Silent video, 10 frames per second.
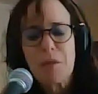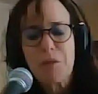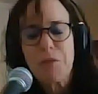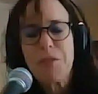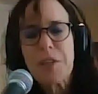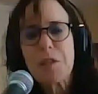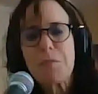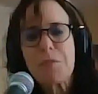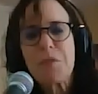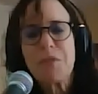for
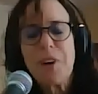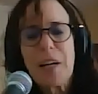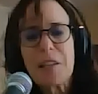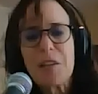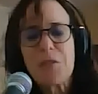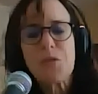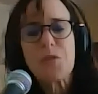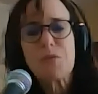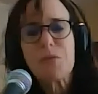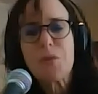victims of
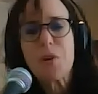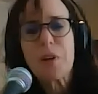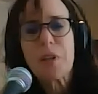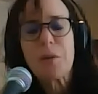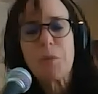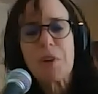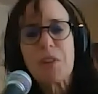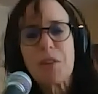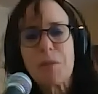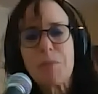violence, starting
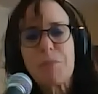with